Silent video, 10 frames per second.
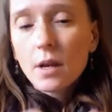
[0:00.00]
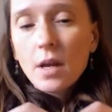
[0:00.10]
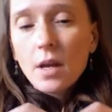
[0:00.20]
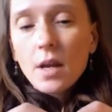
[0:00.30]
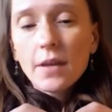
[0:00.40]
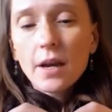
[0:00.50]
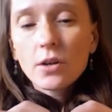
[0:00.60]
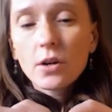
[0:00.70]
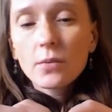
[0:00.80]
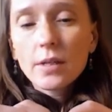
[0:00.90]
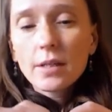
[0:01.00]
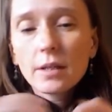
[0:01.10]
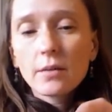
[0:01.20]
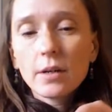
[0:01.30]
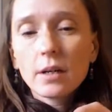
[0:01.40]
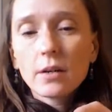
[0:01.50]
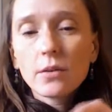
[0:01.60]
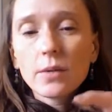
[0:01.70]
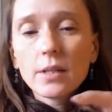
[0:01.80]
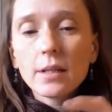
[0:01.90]
The other reason they're in here, the
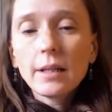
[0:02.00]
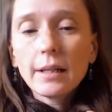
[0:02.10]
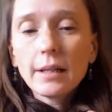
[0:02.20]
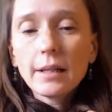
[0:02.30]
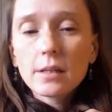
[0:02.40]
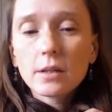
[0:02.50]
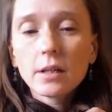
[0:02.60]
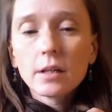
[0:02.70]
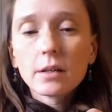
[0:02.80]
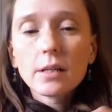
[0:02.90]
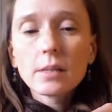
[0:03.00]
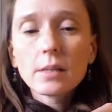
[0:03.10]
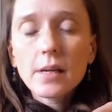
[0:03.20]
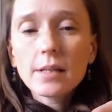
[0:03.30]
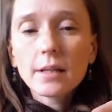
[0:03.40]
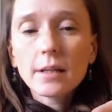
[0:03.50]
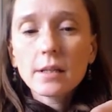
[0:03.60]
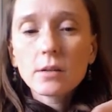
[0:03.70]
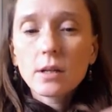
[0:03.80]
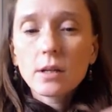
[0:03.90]
reason the lid is on here is basically
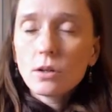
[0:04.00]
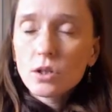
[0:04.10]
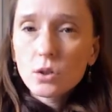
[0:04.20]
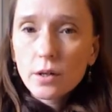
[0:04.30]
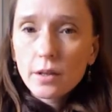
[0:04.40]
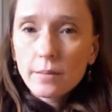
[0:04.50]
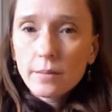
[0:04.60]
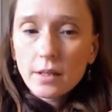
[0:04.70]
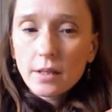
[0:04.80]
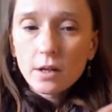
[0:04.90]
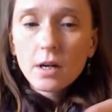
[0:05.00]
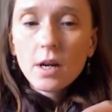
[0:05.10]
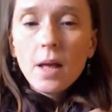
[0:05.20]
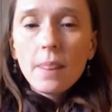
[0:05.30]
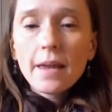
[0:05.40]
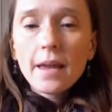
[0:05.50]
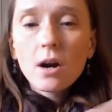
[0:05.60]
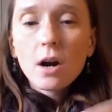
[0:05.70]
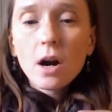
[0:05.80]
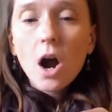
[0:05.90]
so that you can store them easier. They
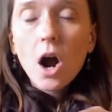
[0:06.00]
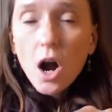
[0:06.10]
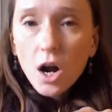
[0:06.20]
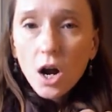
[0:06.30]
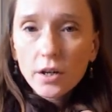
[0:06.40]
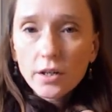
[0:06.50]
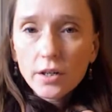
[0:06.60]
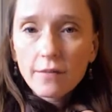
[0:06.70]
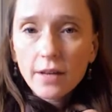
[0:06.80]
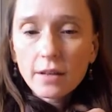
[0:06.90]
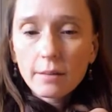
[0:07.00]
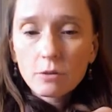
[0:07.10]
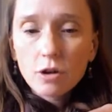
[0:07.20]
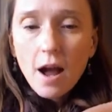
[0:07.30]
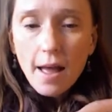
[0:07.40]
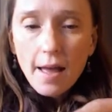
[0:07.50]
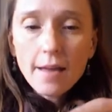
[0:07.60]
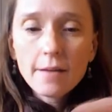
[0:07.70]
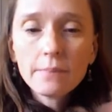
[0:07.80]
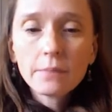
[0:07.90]
are hard. I've let them dry,
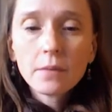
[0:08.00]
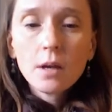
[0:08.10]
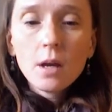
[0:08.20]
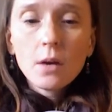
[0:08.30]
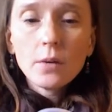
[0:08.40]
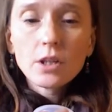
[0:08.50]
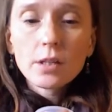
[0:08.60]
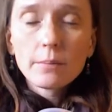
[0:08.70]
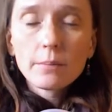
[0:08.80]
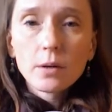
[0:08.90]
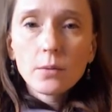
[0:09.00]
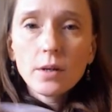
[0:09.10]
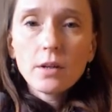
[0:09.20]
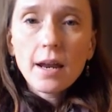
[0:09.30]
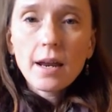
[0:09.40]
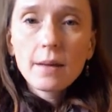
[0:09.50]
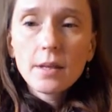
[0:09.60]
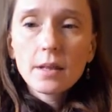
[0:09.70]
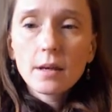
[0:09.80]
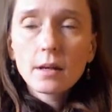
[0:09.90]
which is important. When they come
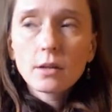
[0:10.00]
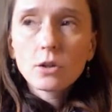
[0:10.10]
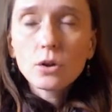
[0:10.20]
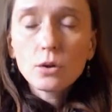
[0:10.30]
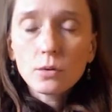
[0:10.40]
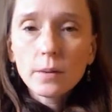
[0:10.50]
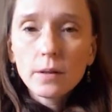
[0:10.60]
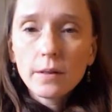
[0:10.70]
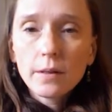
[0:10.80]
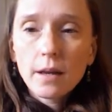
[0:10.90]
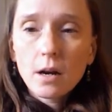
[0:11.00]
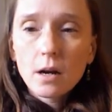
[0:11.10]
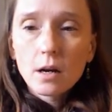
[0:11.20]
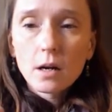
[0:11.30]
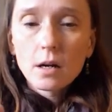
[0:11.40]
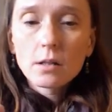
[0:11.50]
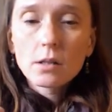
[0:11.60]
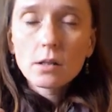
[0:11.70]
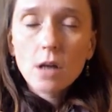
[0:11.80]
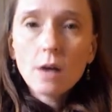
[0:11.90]
in the tube, they are
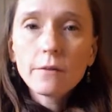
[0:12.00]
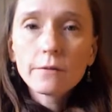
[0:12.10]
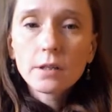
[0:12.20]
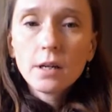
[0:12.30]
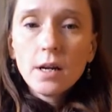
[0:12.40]
soft.